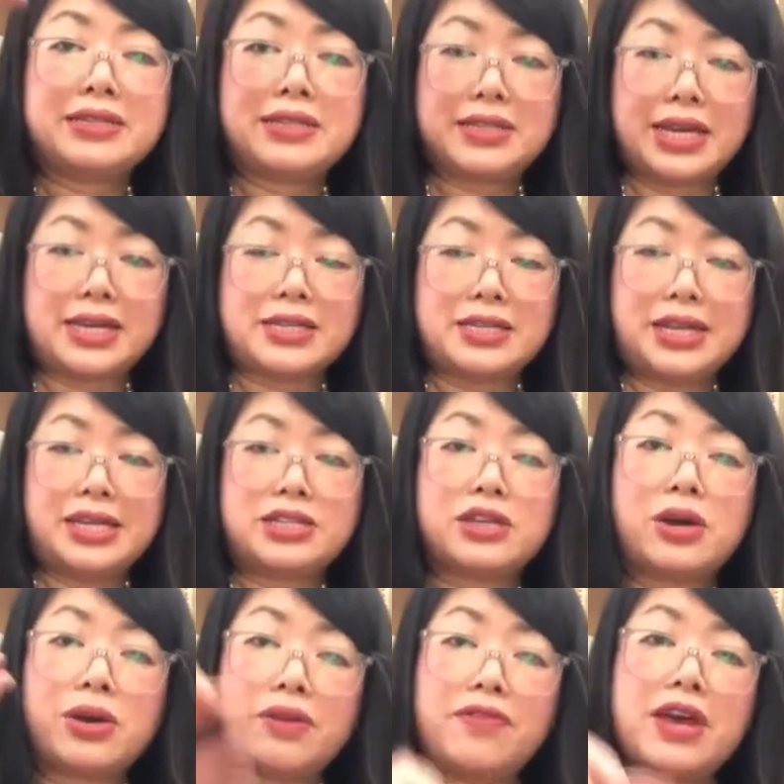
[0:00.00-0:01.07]
and 60s.
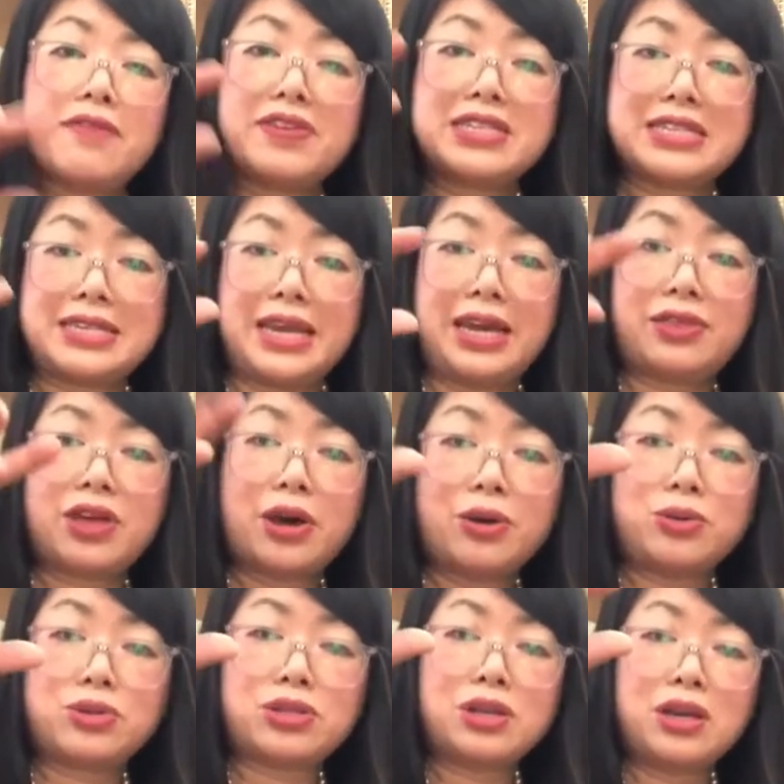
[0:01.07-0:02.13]
So if you ever see
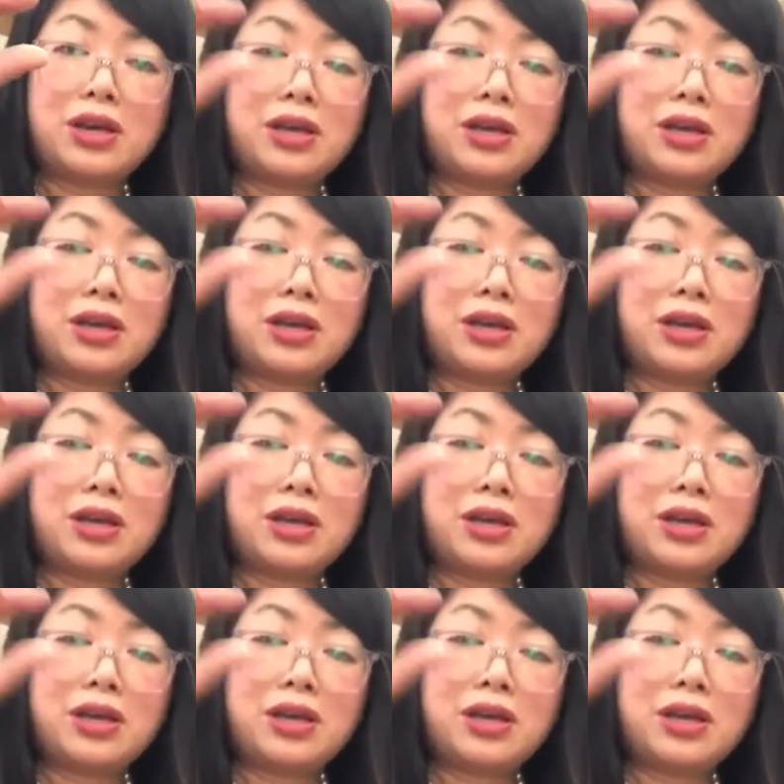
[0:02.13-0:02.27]
those,